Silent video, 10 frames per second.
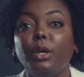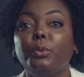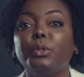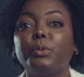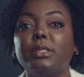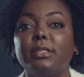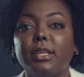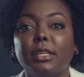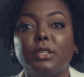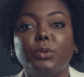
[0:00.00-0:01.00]
which was
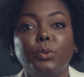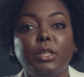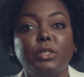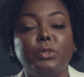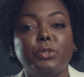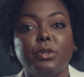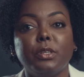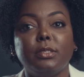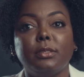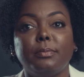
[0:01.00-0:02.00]
second only to
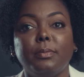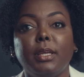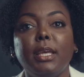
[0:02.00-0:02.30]
tourism.